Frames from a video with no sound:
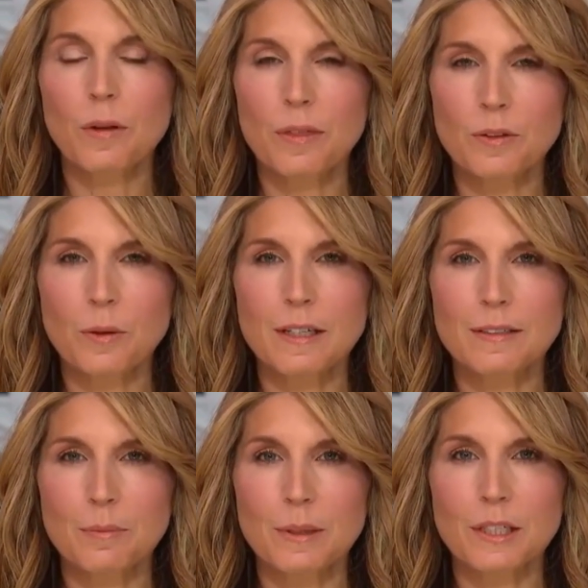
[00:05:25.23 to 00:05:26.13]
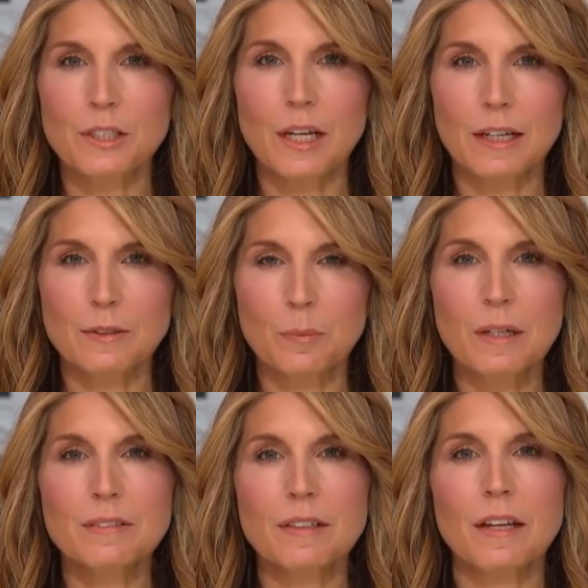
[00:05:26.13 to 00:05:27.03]
with the twice impeached
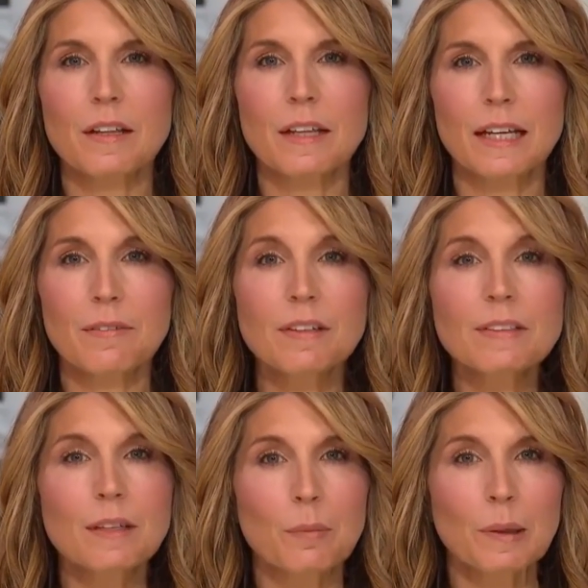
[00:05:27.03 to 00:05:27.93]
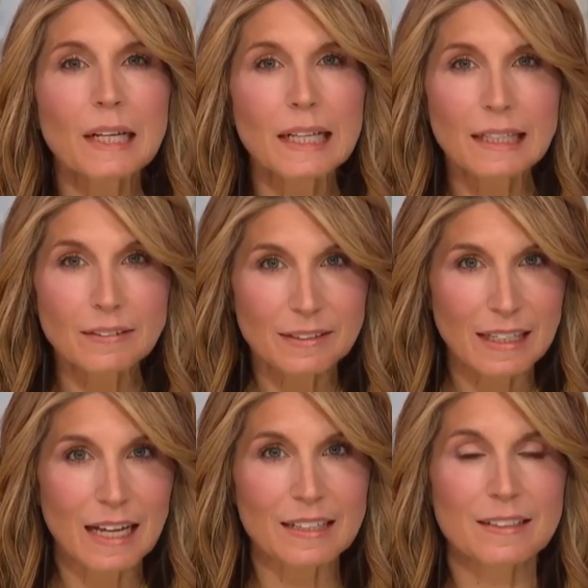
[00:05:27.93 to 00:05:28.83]
ex-president that give us a pretty clear
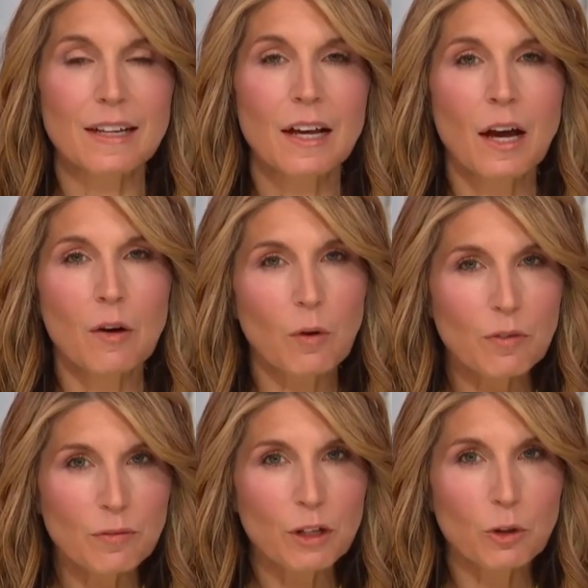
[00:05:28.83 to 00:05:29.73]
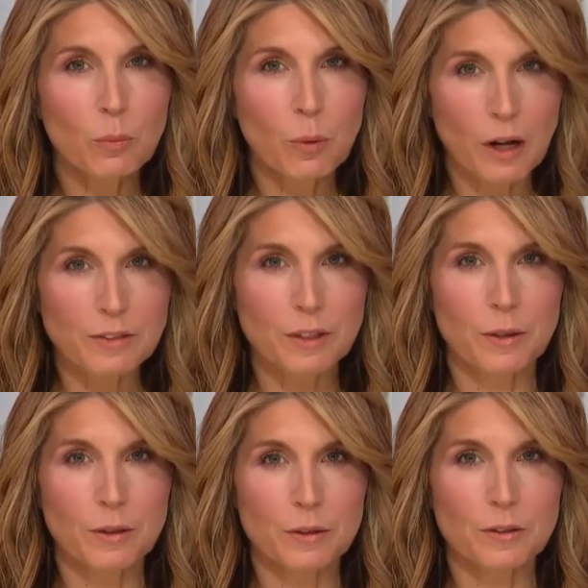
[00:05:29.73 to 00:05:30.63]
sense of what federal
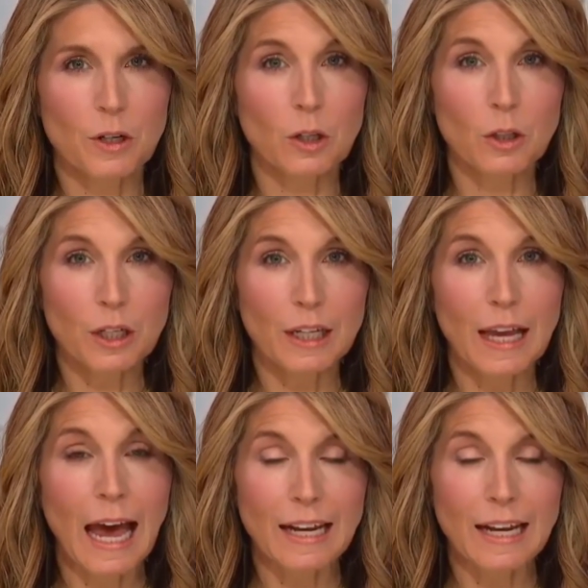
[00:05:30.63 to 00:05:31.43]
prosecutors are looking